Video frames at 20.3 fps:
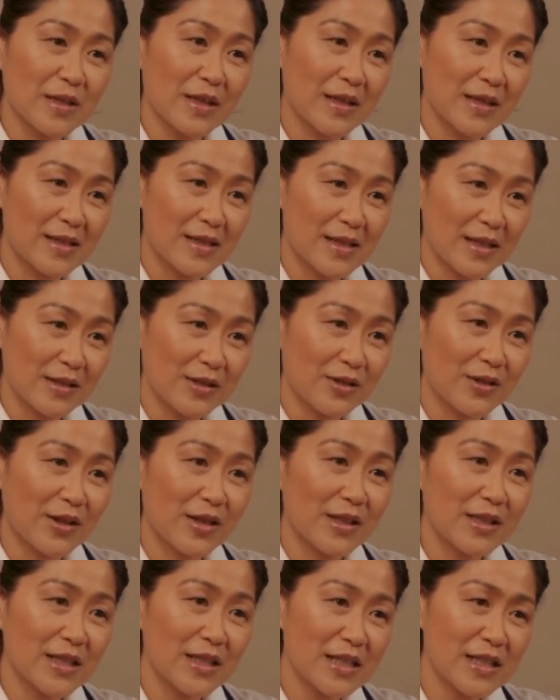acidic,
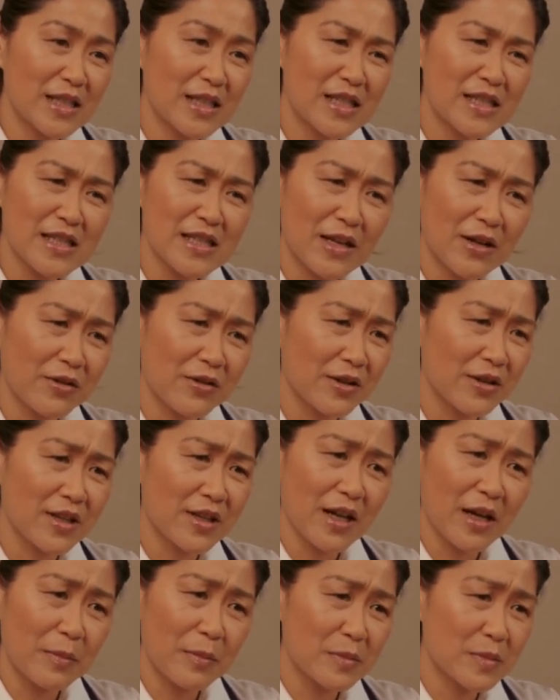but there are
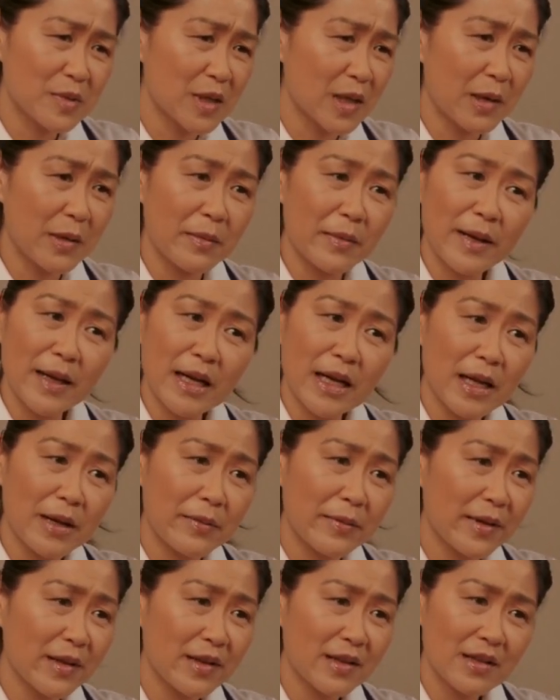other ways in which
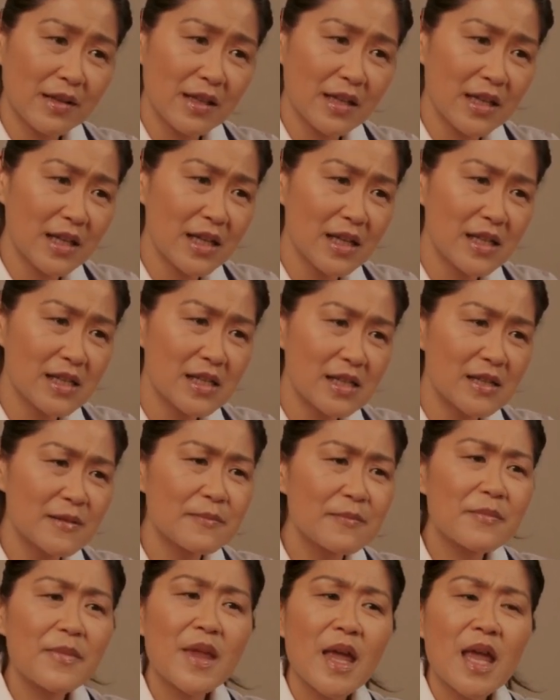it brings down your
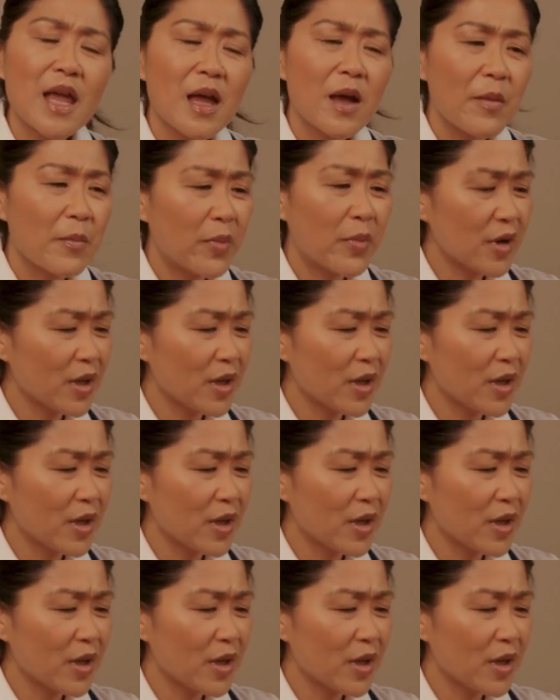blood sugar.